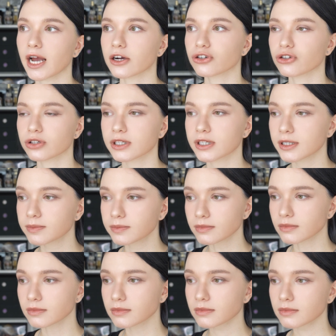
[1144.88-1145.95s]
actually
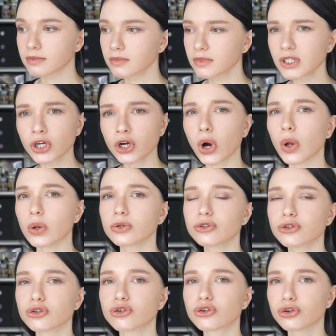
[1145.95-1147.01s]

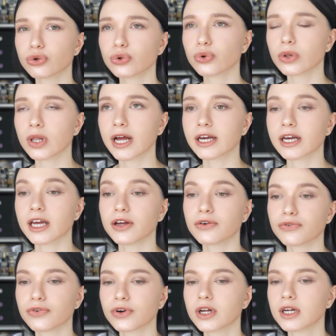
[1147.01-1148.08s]
holds true, like
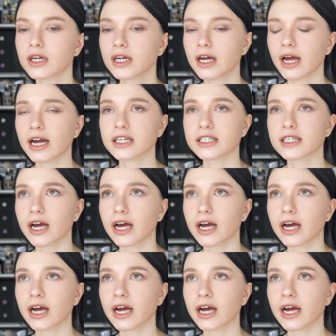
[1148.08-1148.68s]
if at